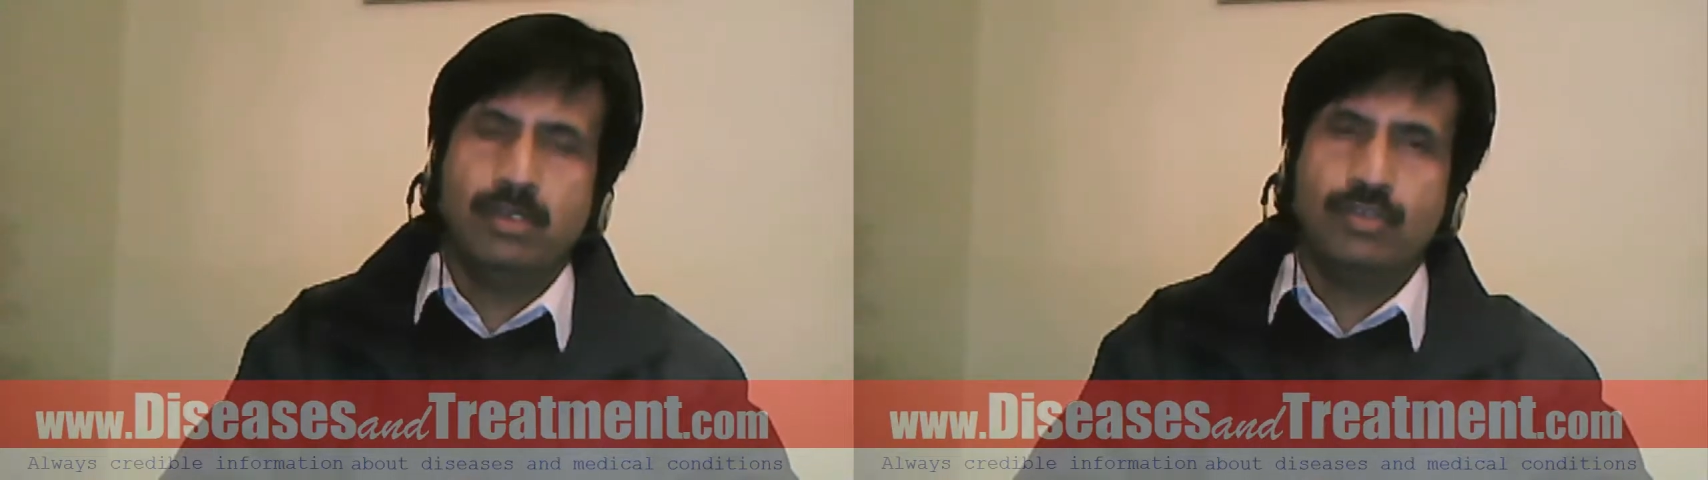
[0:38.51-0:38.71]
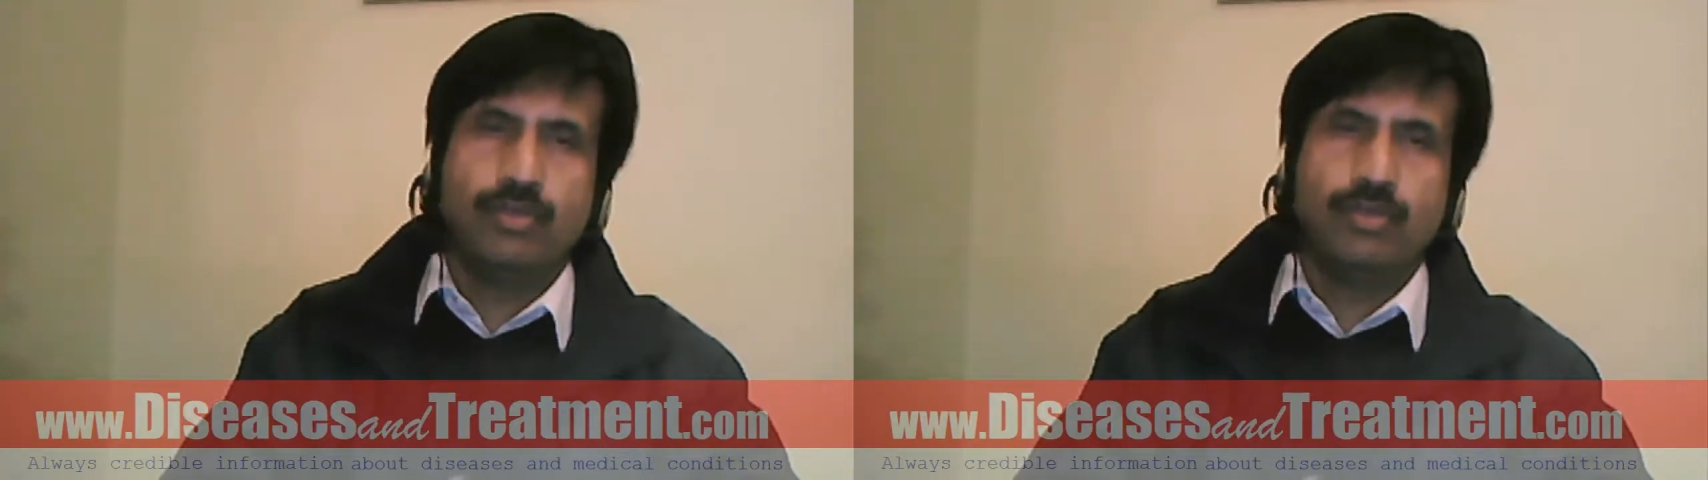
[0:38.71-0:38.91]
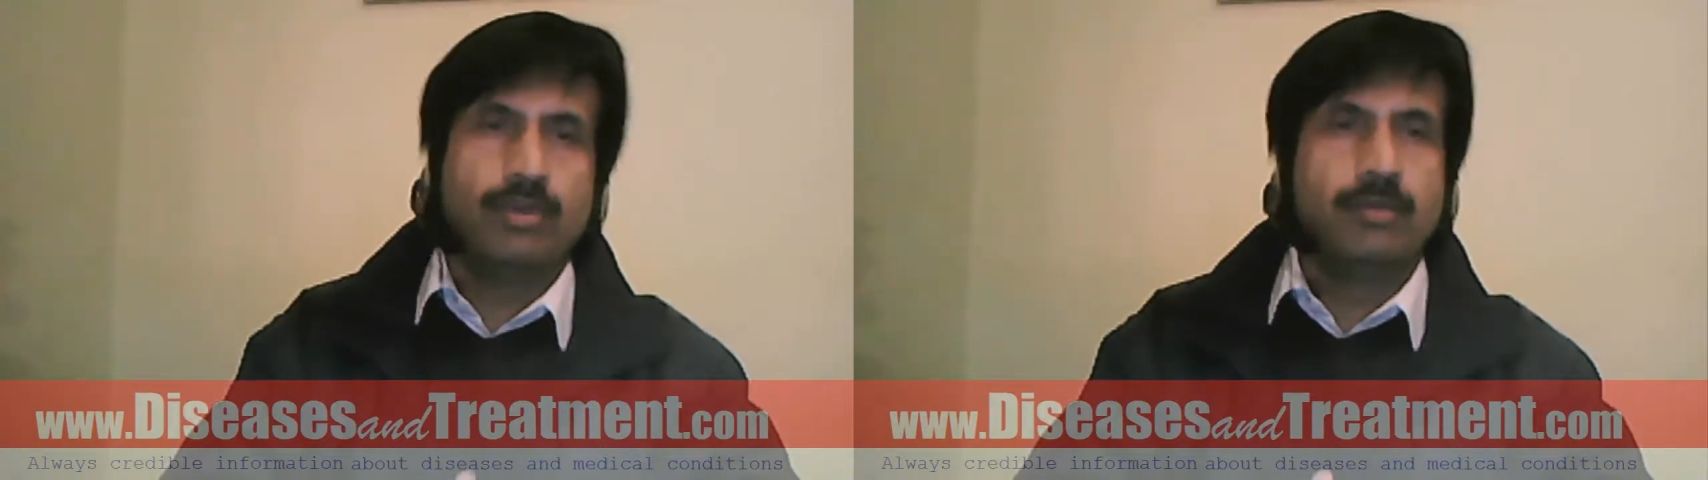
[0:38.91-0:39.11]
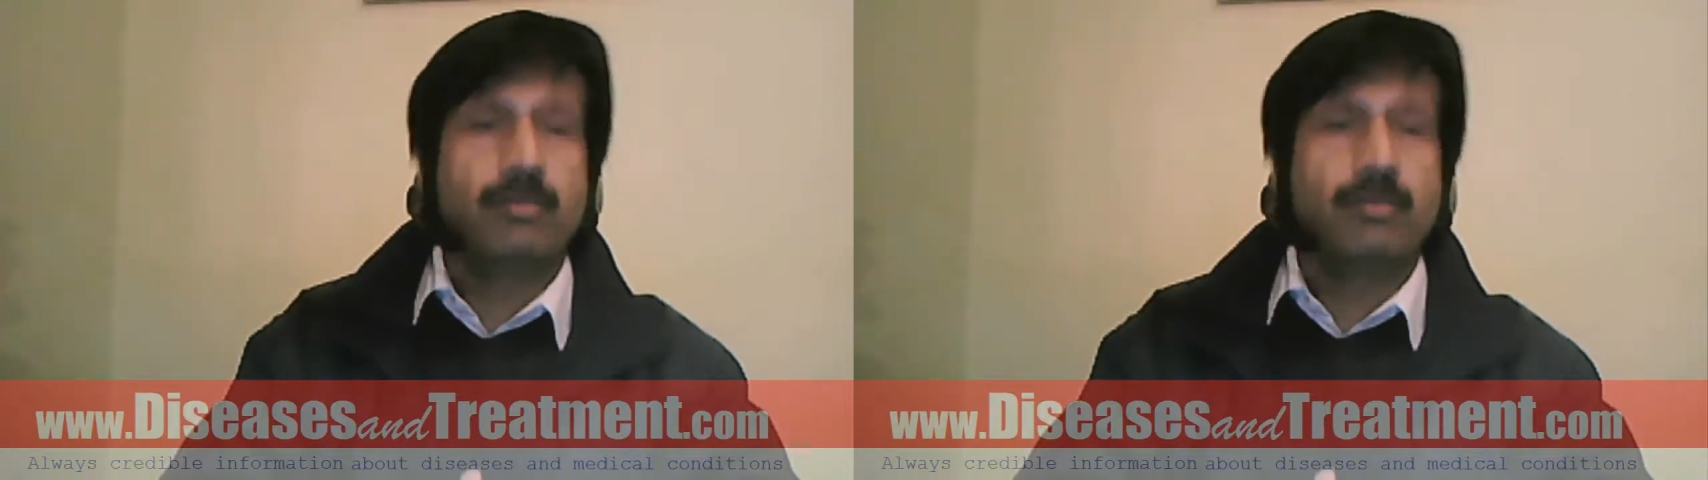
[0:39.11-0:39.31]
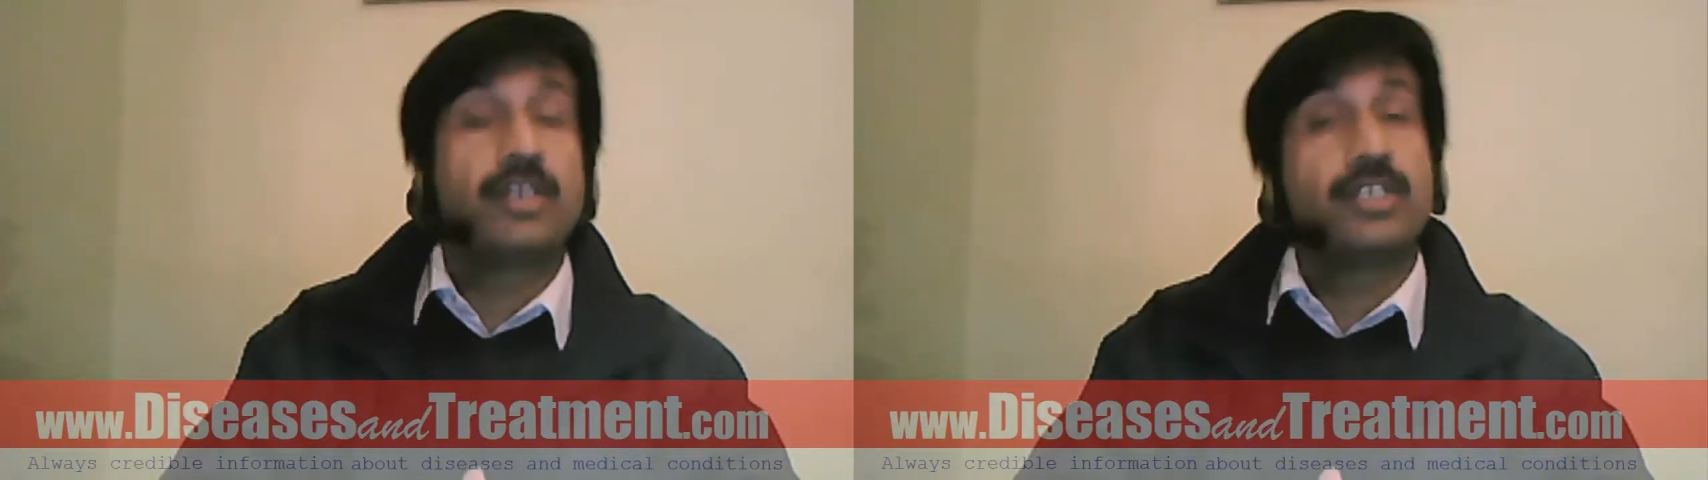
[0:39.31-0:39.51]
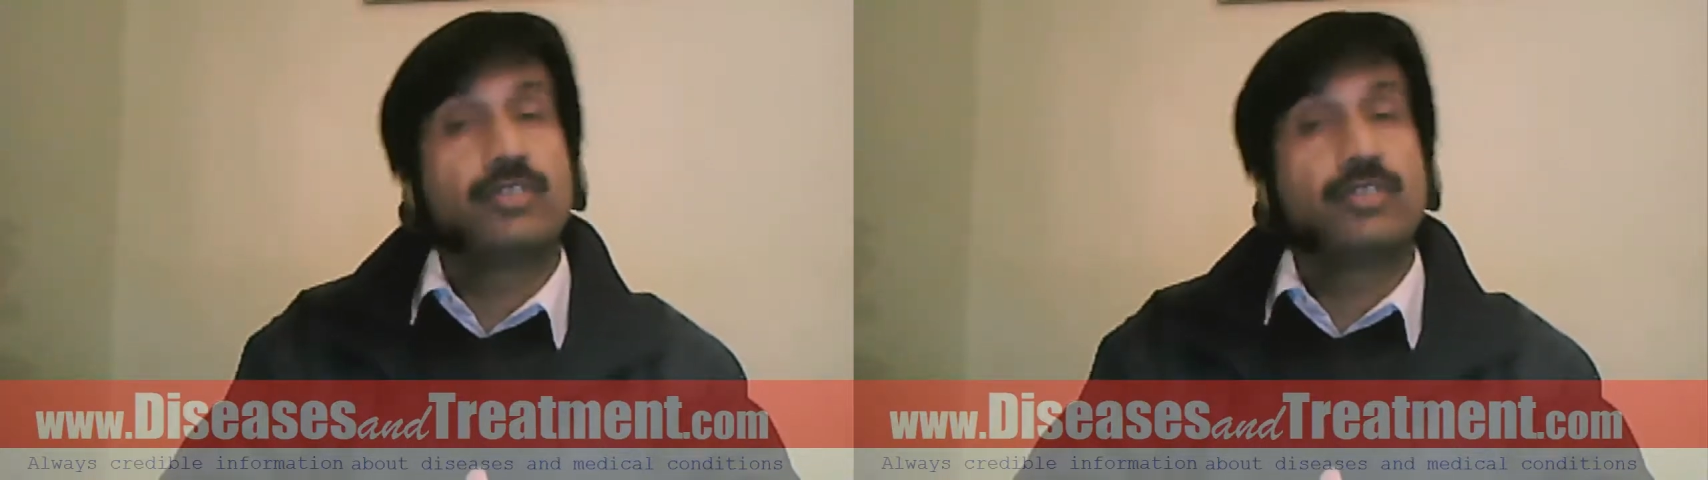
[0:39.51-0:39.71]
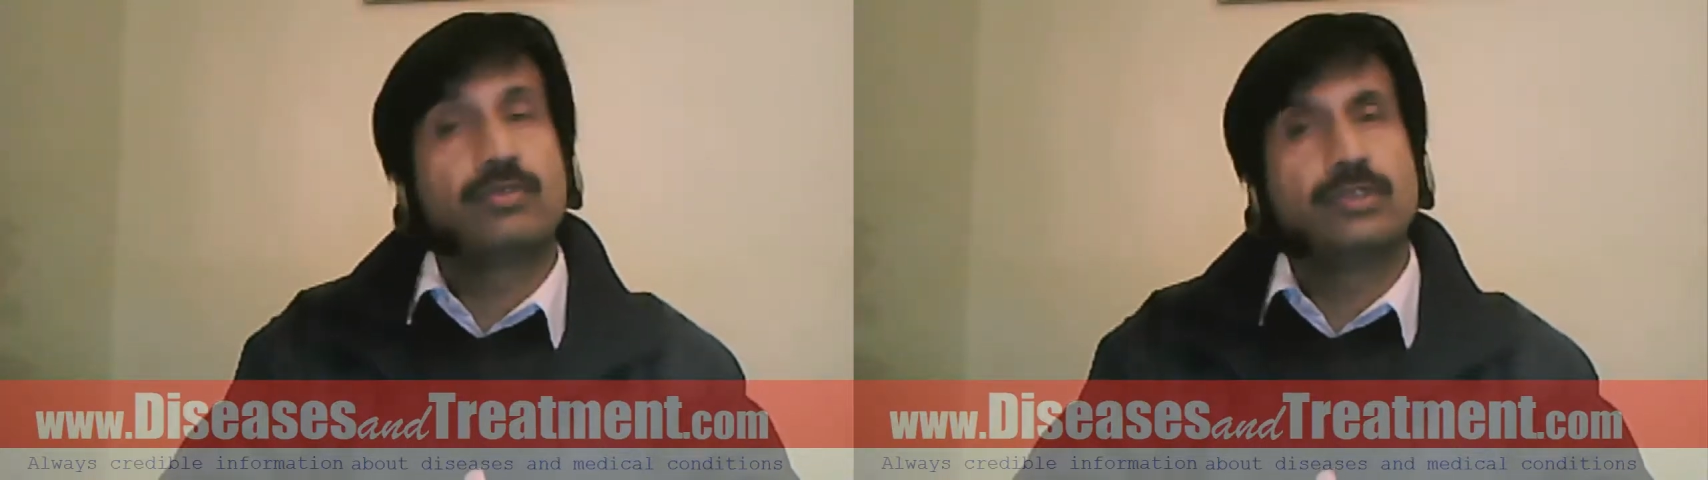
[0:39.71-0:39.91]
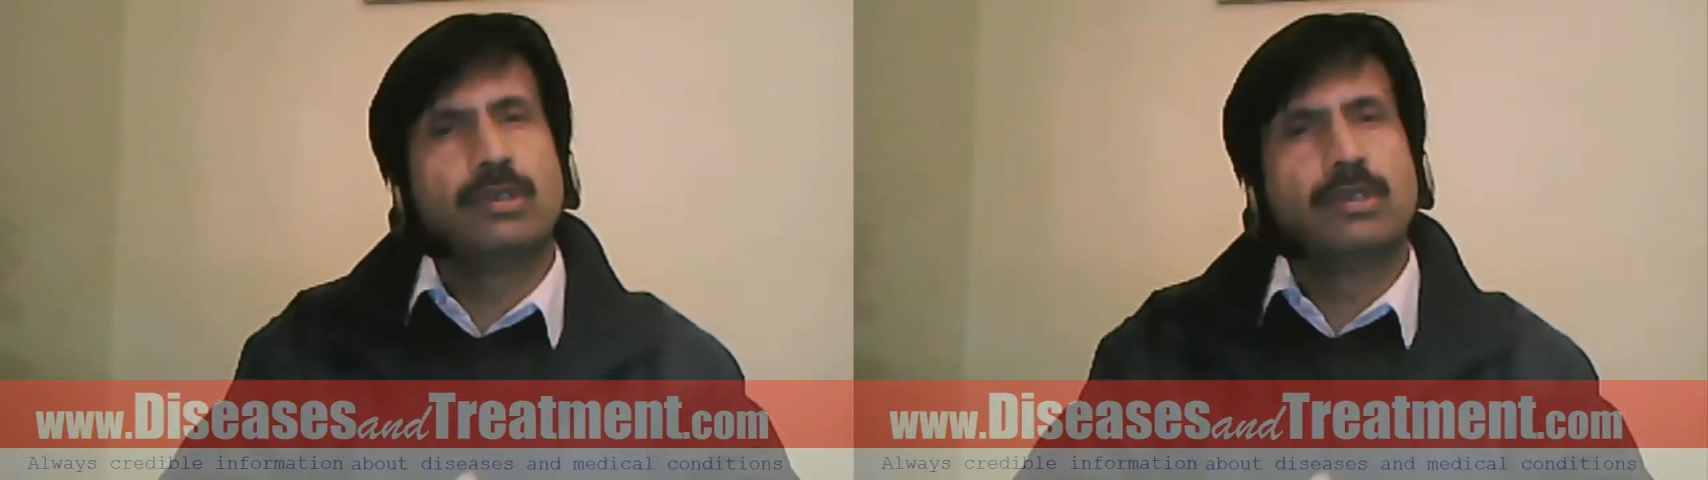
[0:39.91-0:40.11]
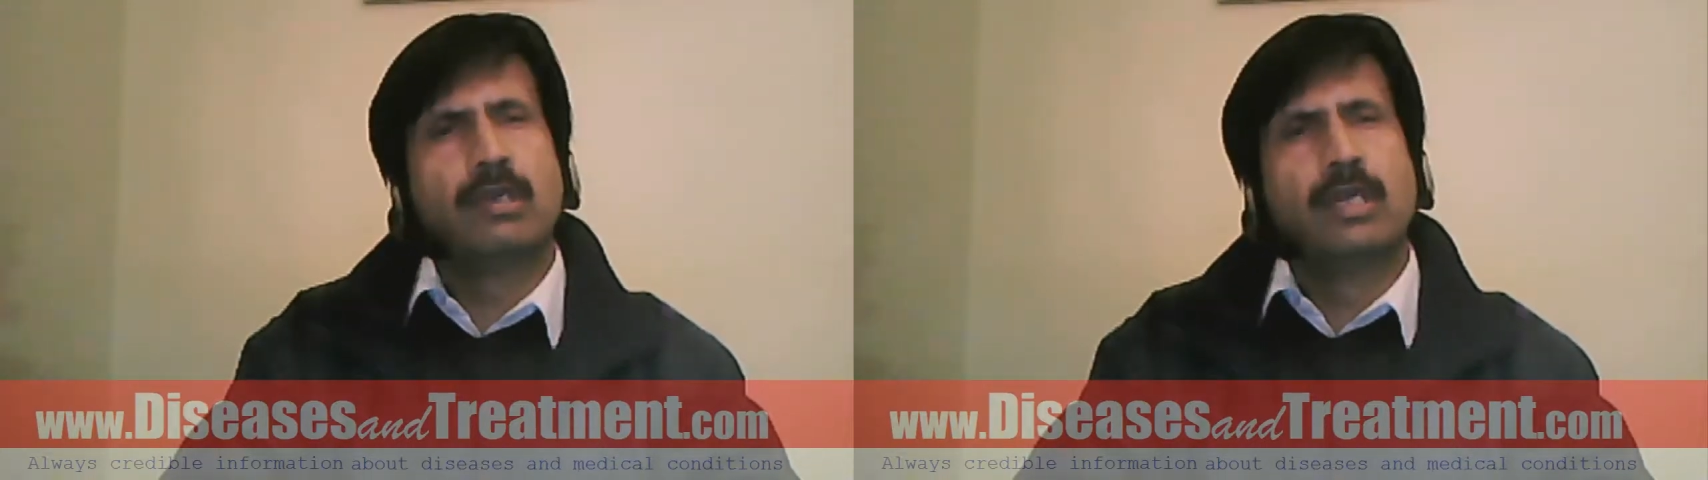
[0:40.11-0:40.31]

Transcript: in your body tissues you know